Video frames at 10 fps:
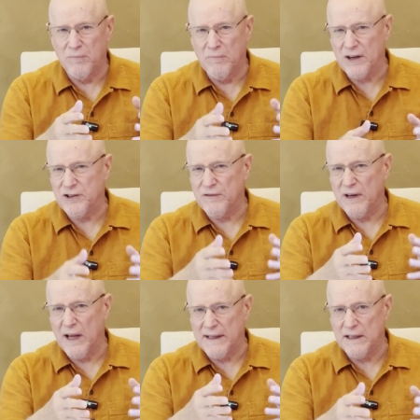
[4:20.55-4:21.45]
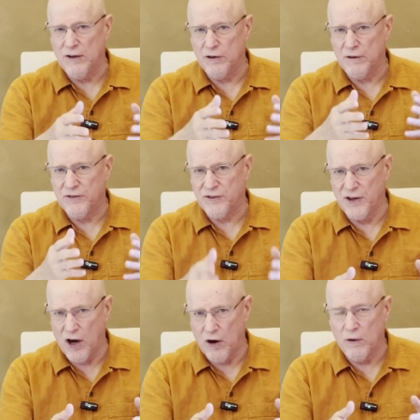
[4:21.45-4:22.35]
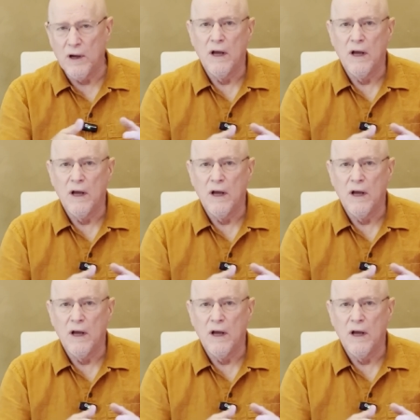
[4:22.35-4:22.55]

much of a likelihood of snow.